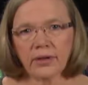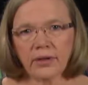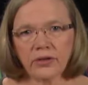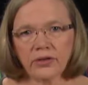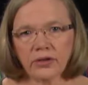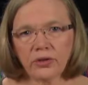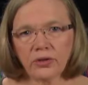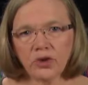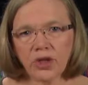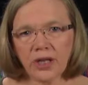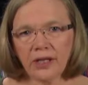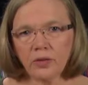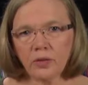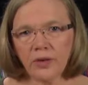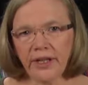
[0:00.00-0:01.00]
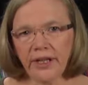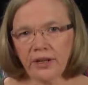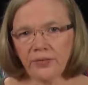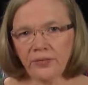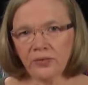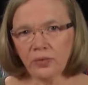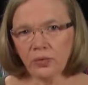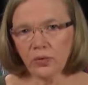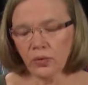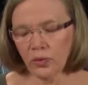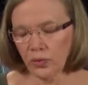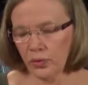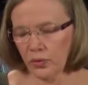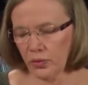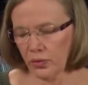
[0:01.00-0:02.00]
So your child will have 4
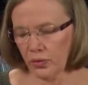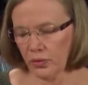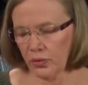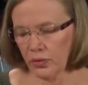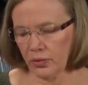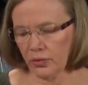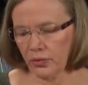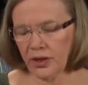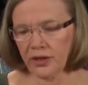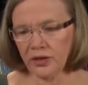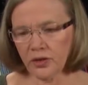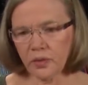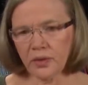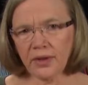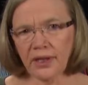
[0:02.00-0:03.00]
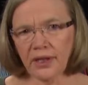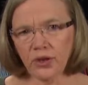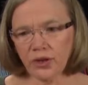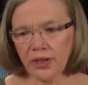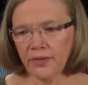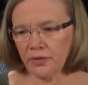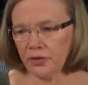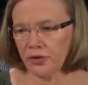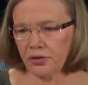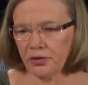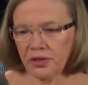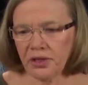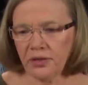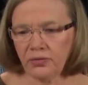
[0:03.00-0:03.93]
readers with each level, starting